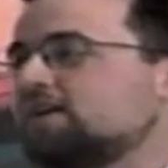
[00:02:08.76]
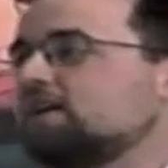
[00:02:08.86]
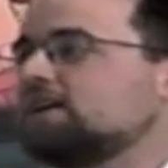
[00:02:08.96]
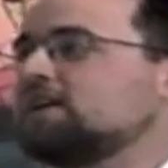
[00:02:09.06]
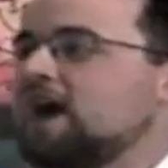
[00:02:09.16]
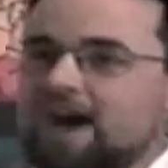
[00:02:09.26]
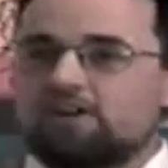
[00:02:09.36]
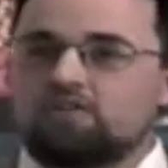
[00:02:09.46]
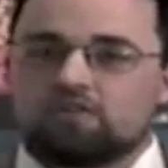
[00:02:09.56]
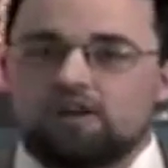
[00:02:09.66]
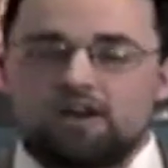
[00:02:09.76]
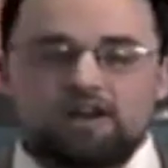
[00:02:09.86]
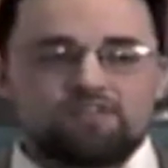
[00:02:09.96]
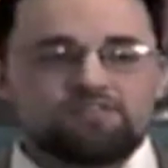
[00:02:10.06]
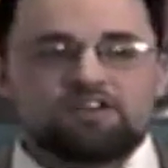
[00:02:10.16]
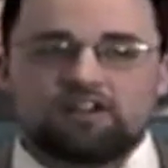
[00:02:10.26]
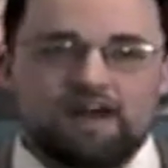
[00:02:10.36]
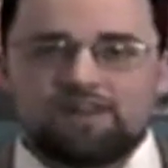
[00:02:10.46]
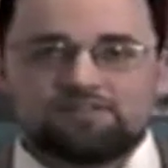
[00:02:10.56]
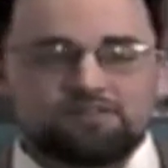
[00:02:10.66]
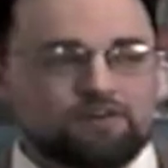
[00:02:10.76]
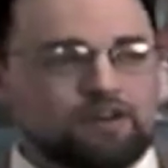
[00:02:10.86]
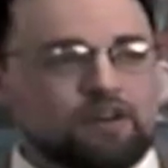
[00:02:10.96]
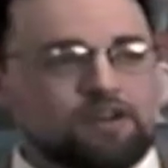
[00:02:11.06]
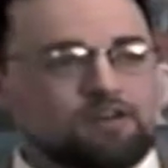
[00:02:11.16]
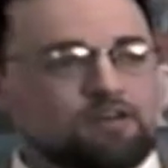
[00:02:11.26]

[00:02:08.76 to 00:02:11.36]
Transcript: how to categorize, classify,